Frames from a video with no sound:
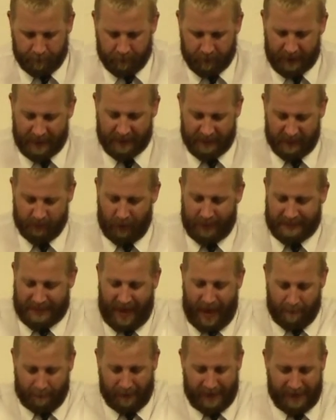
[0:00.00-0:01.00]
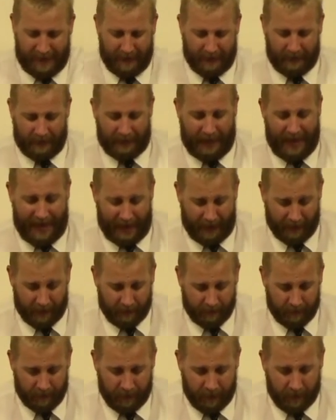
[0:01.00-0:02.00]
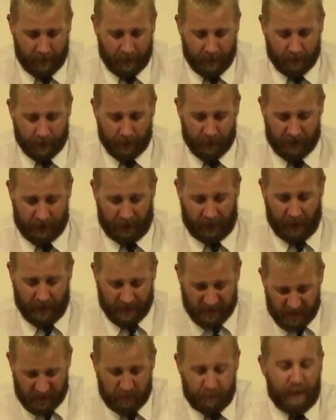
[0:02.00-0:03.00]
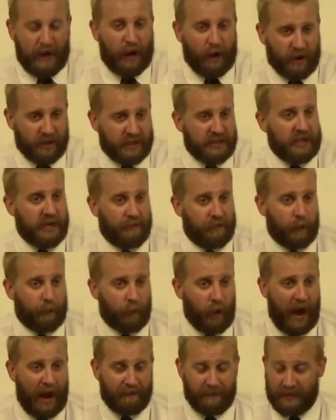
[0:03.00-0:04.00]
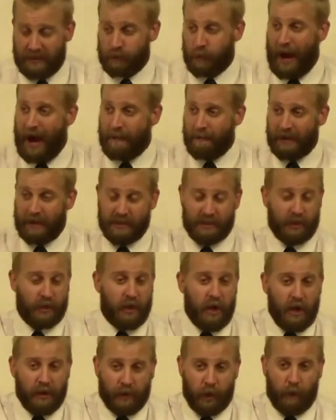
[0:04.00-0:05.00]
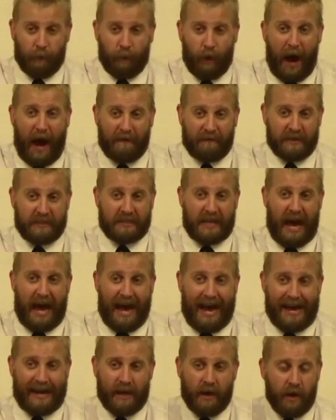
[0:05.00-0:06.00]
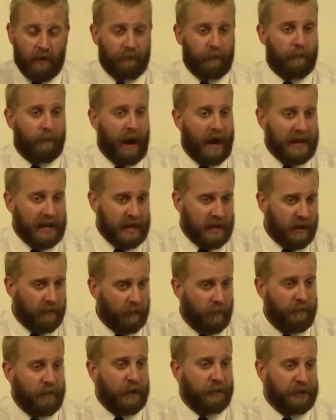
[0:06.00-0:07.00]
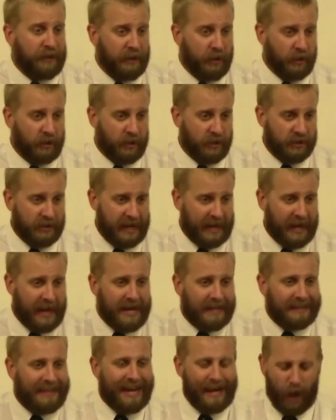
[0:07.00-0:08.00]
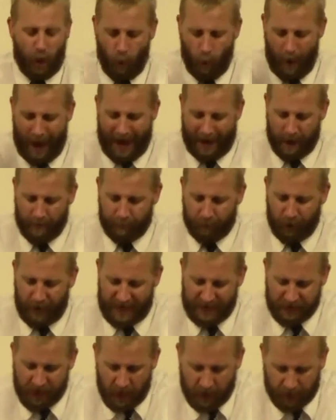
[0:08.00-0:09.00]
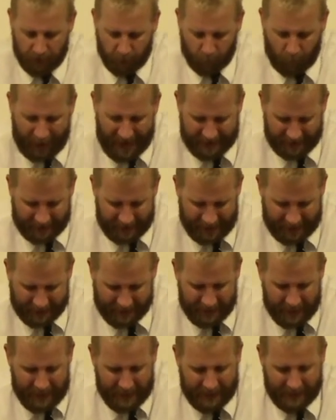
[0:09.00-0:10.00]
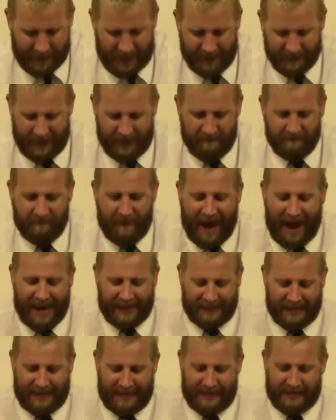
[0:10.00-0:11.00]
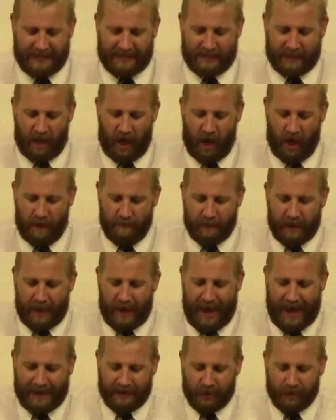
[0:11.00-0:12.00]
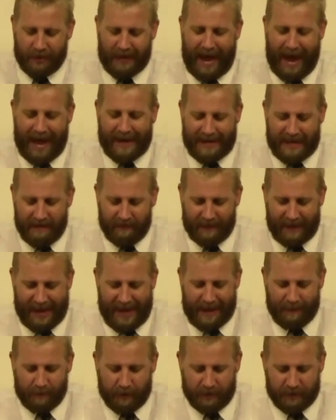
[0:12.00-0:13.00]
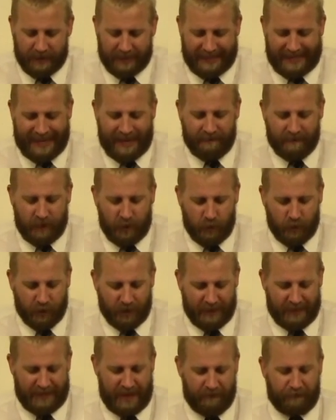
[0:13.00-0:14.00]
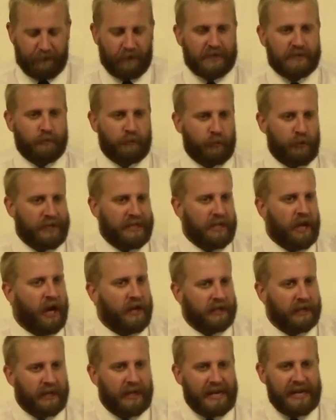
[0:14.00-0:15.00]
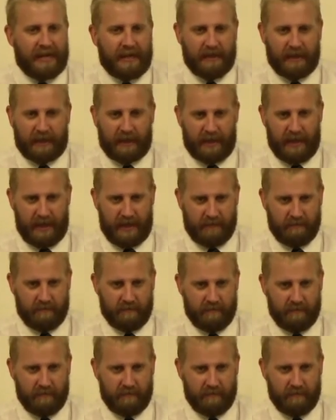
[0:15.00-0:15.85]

this is what's happening in the land. There's a conspiracy of the prophets. Why? Because they're, they're prophesying for money, for filthy lucre's sake. They don't want to preach the right things. He's saying they violated his law, and they're not even able to give you the difference between the unclean and the clean.